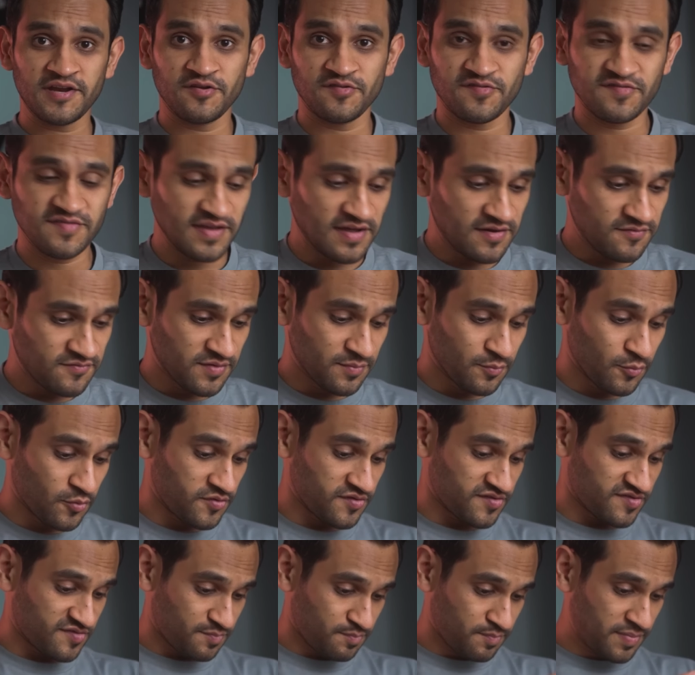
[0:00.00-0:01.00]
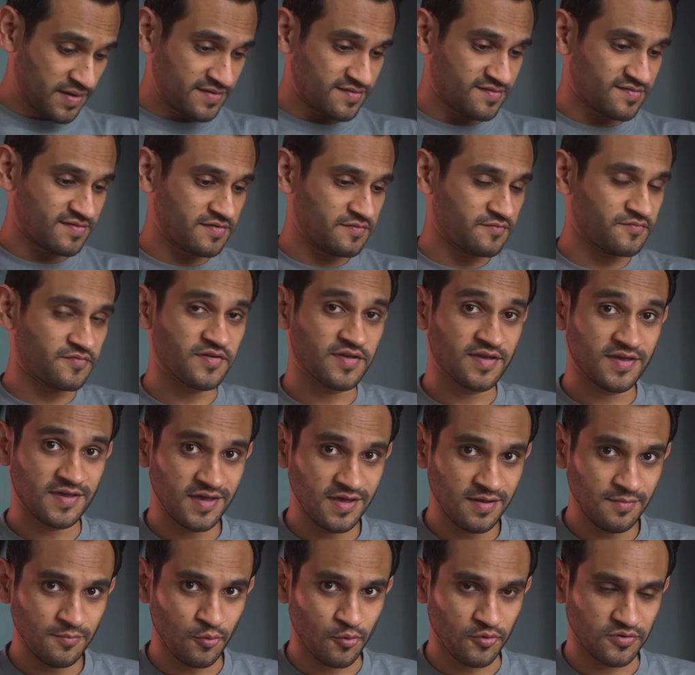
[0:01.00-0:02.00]
yourself the more expensive
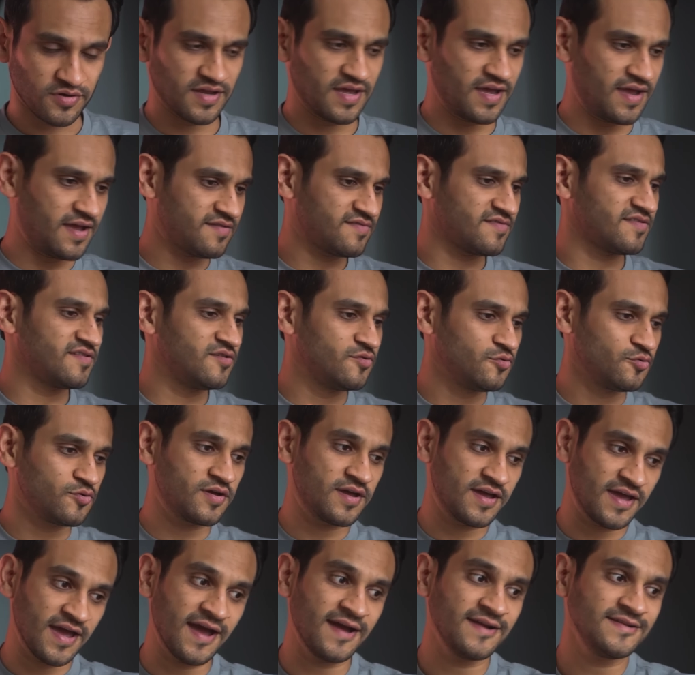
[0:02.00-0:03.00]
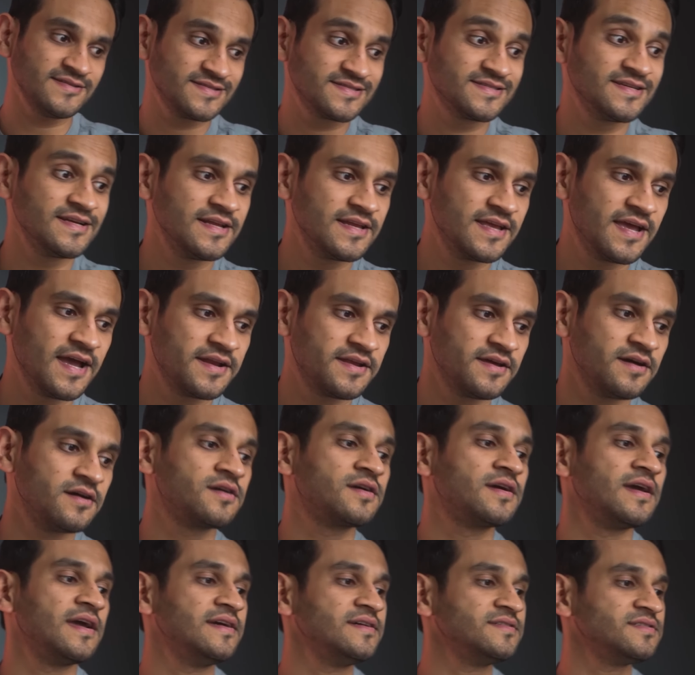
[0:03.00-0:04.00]
keyboard case, you can still get a
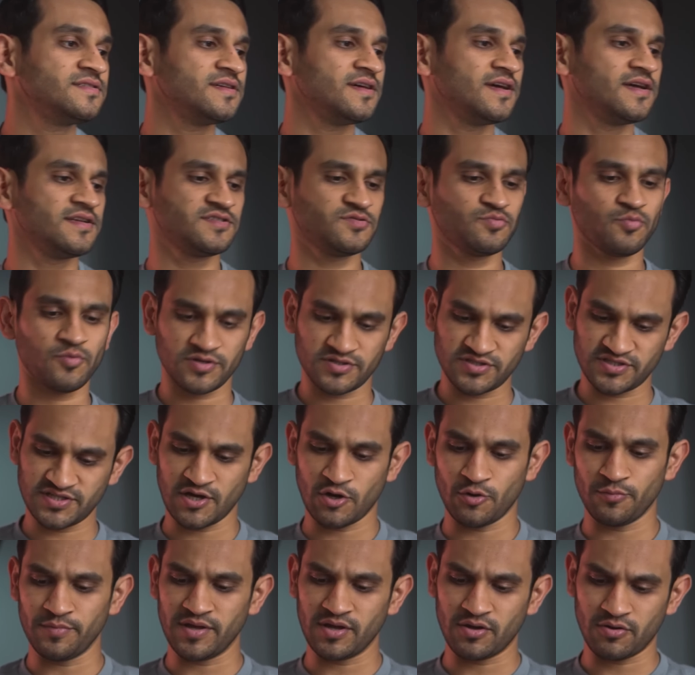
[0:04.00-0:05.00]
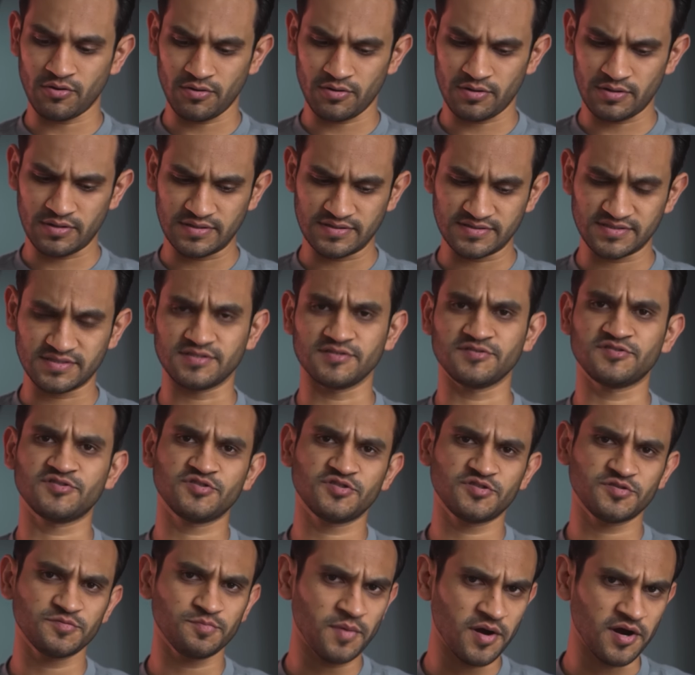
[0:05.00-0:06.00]
case. It's what Xiaomi calls the
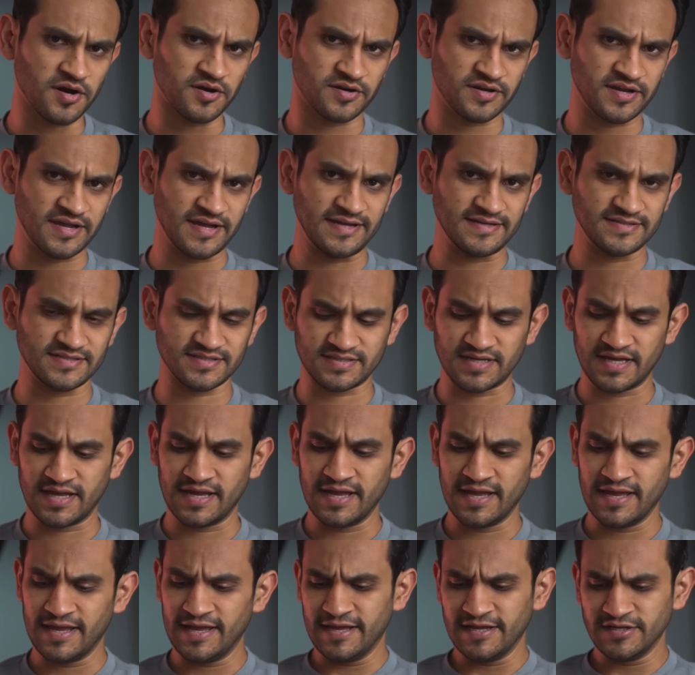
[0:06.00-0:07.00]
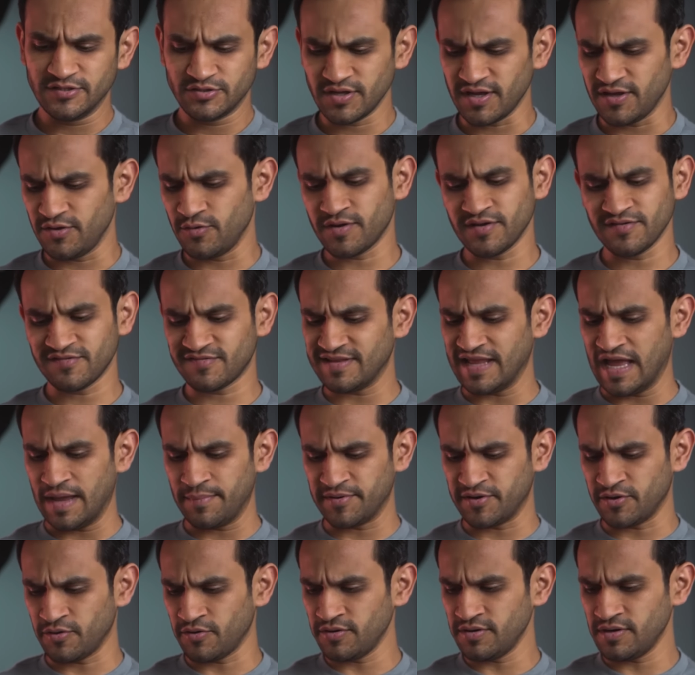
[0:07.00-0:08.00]
smart case. So yeah, you can slap
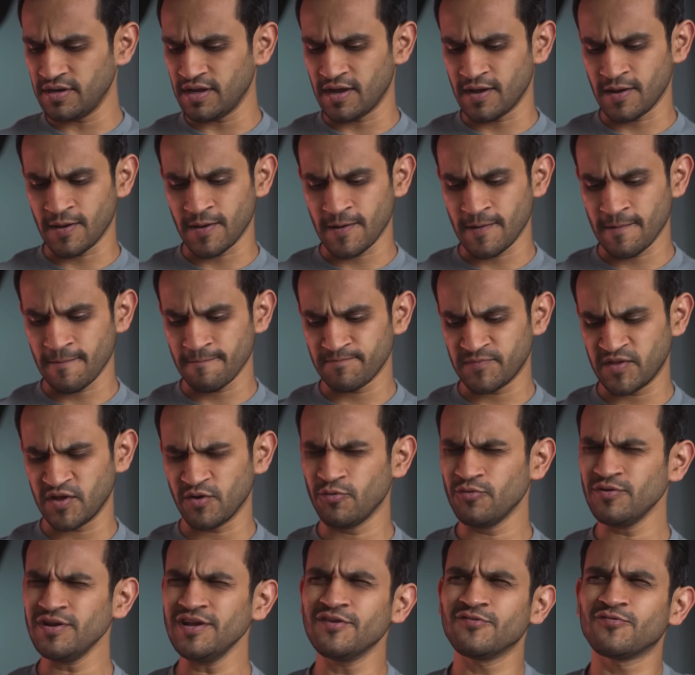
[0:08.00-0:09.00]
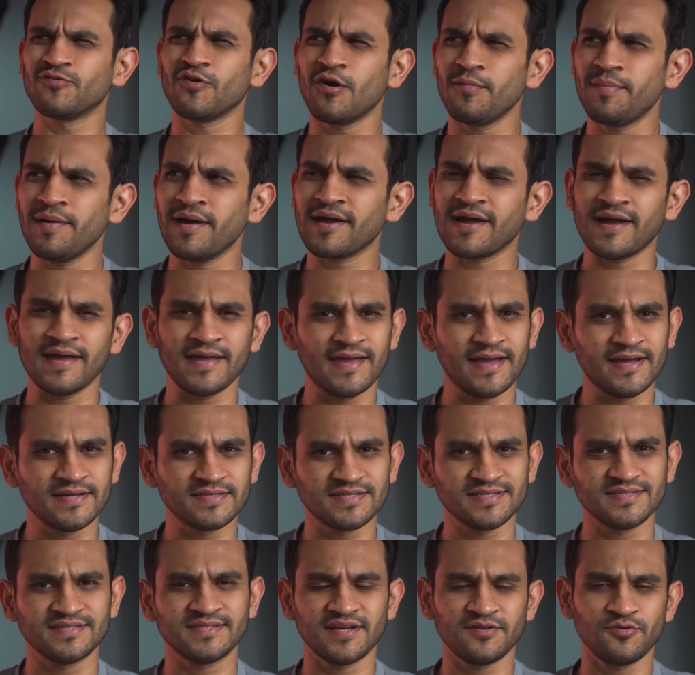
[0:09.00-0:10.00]
it on. The only drawback, I guess,
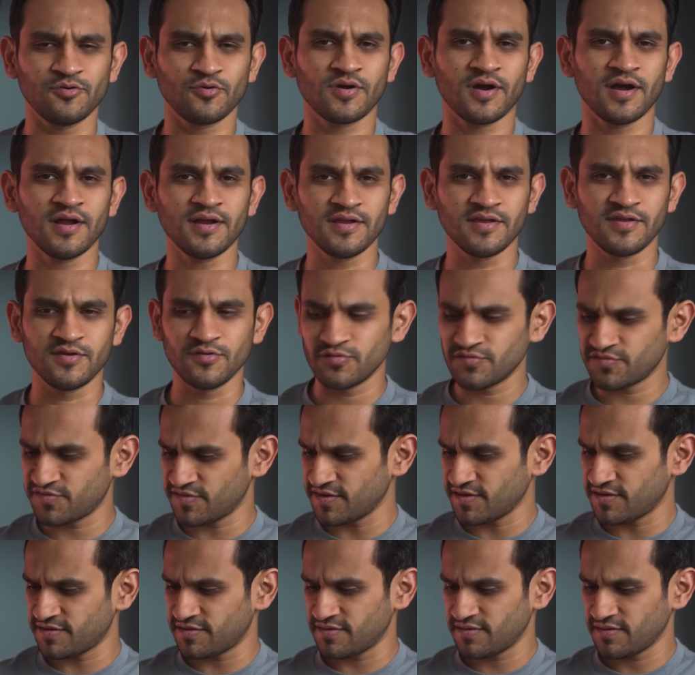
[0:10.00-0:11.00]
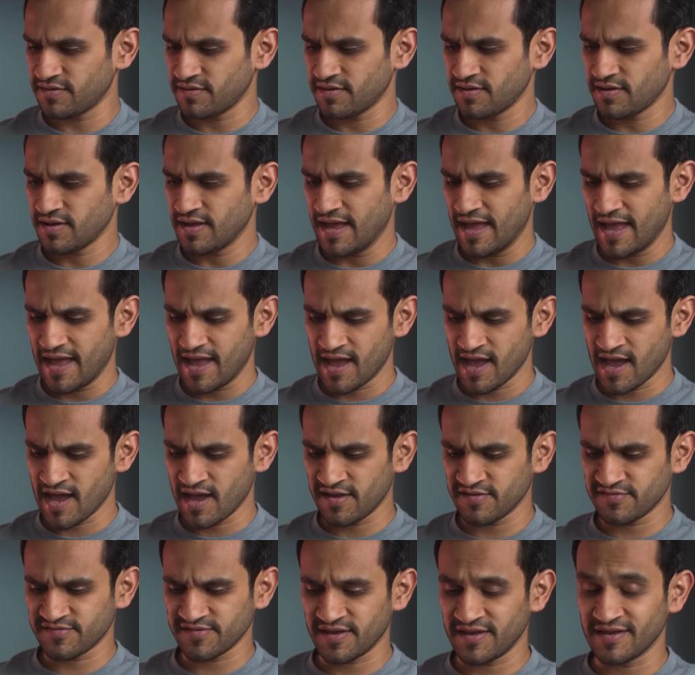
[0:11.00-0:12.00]
is that you can't use it
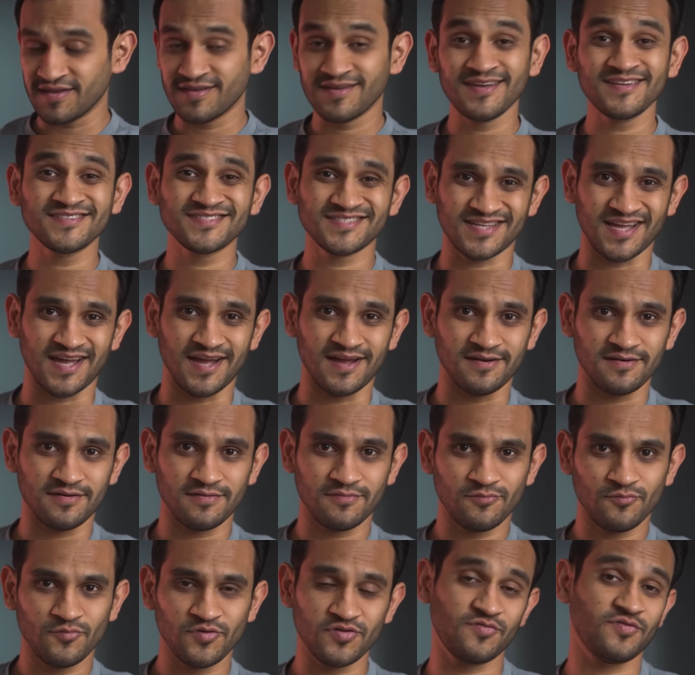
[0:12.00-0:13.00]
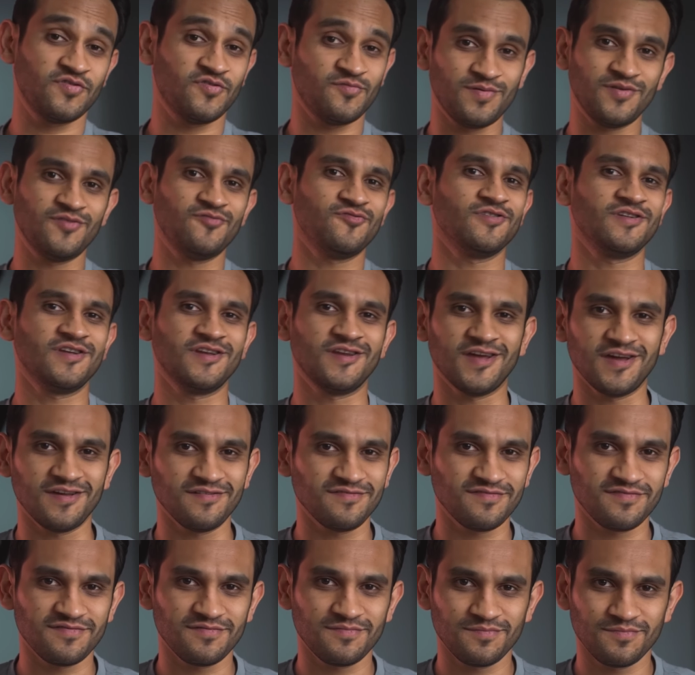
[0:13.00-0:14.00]
as a kickstand, which would have been really nice.